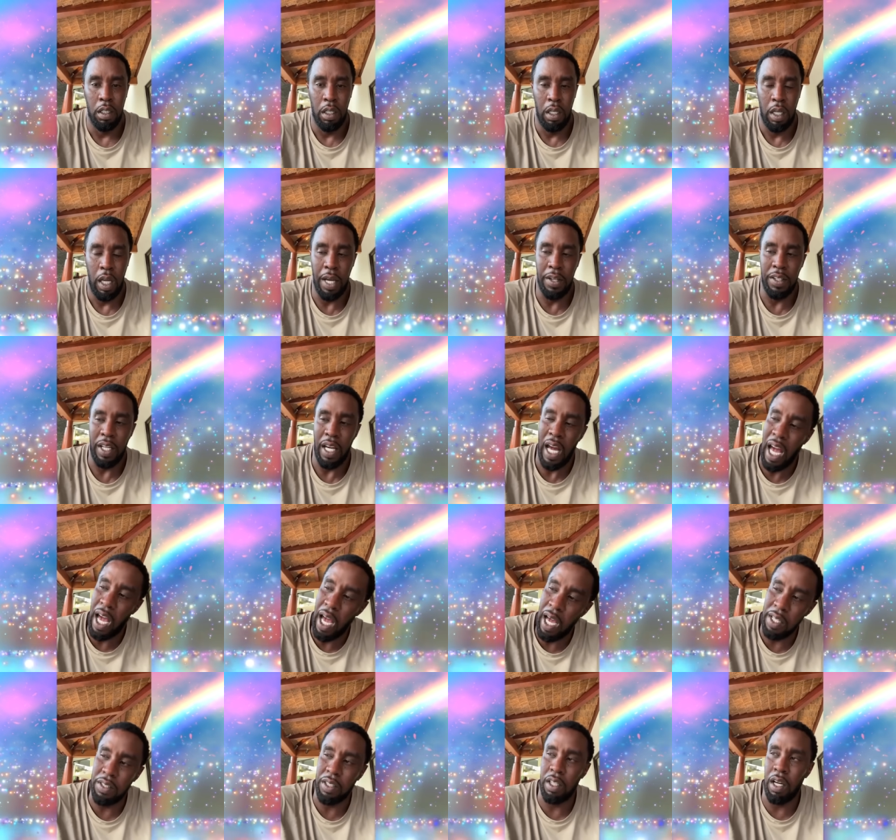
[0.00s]
Had to
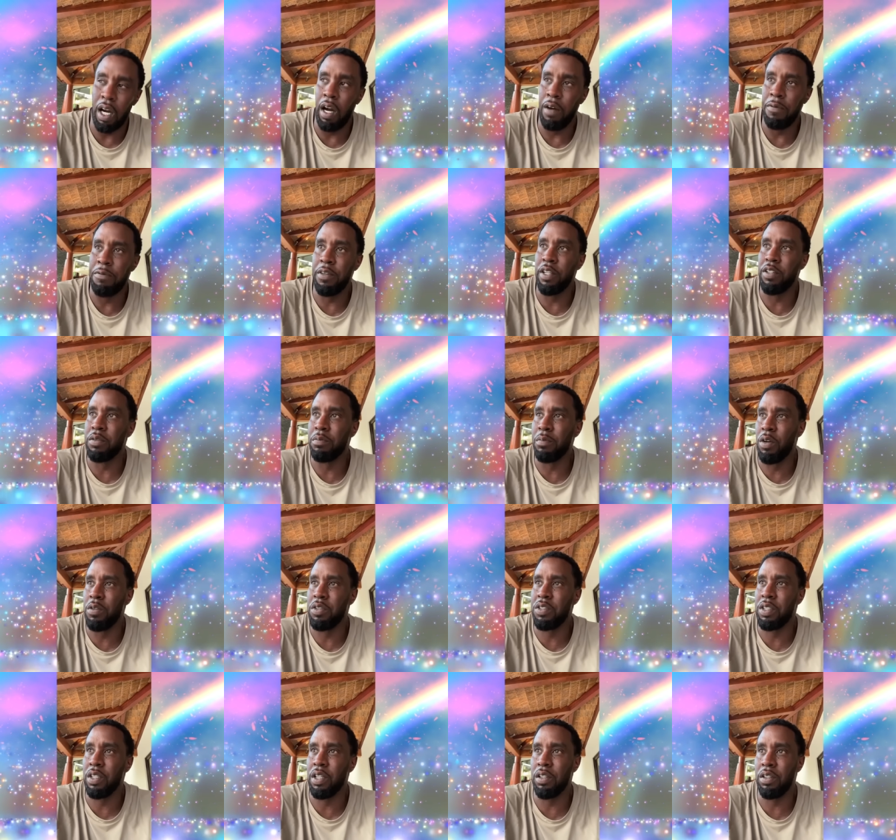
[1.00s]
ask God for his
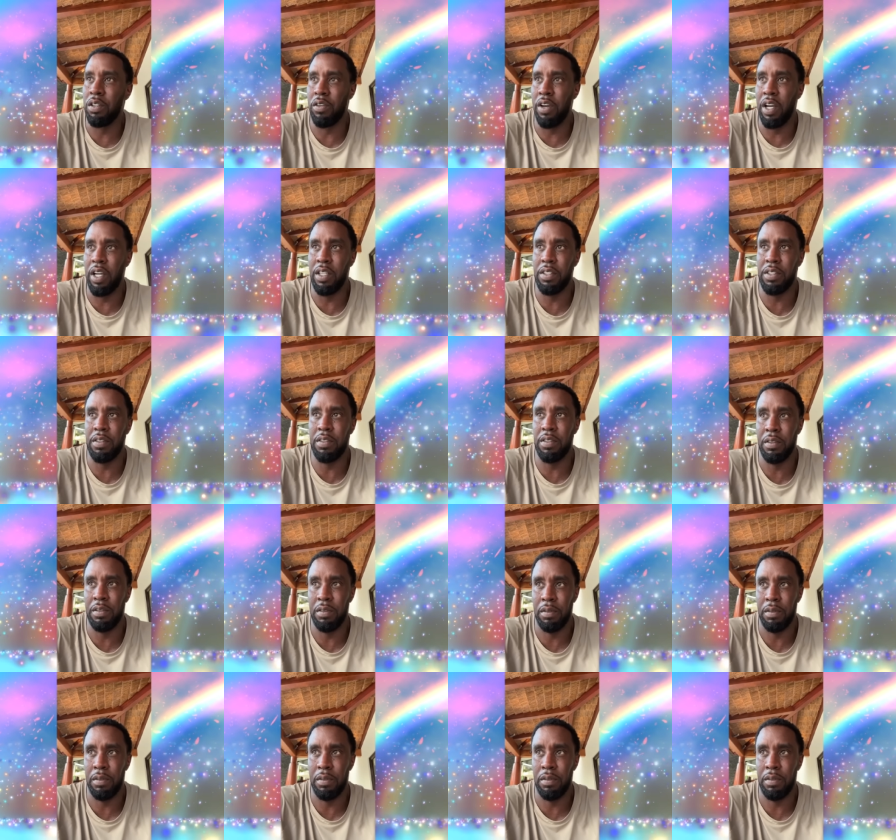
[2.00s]
mercy and grace.